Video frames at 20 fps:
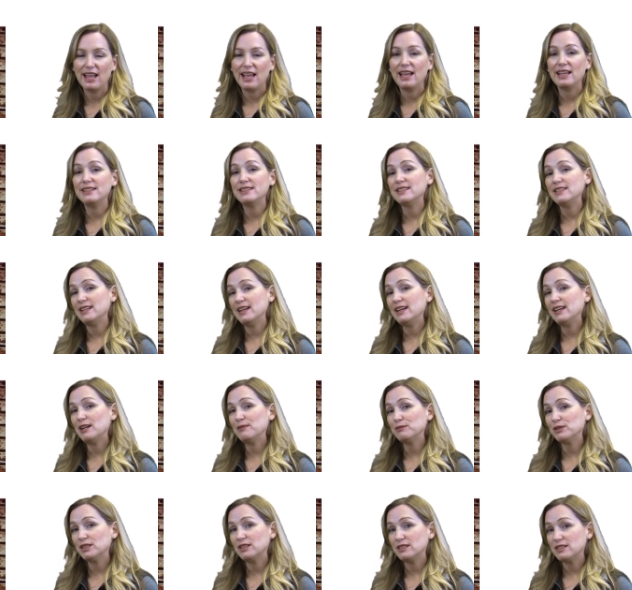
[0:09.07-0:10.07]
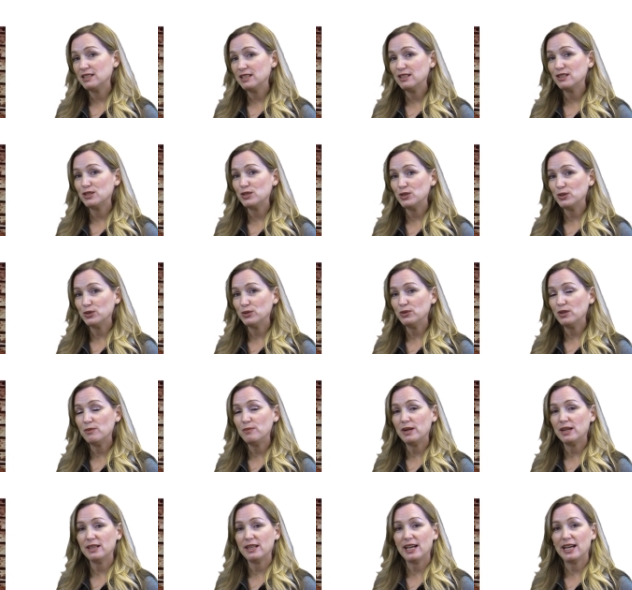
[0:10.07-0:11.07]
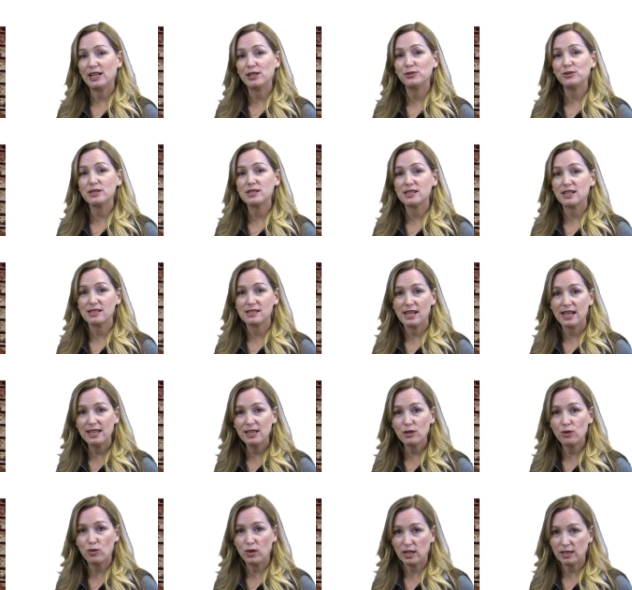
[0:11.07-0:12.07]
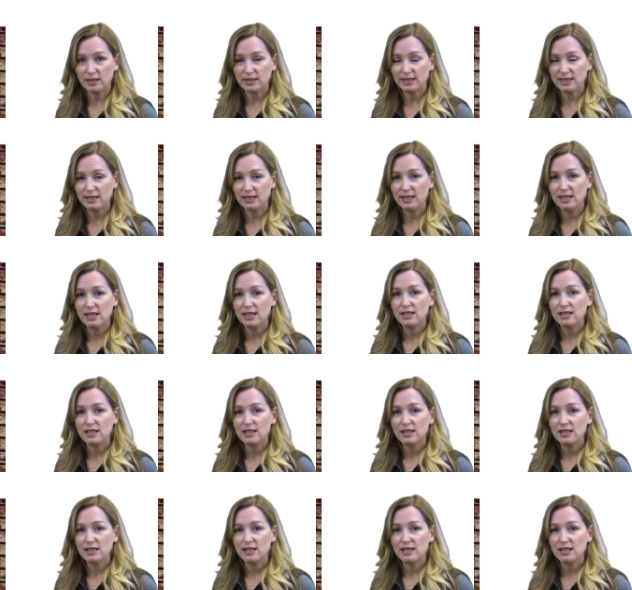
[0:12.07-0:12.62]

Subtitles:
and today I'm going to teach you about how to assess hay quality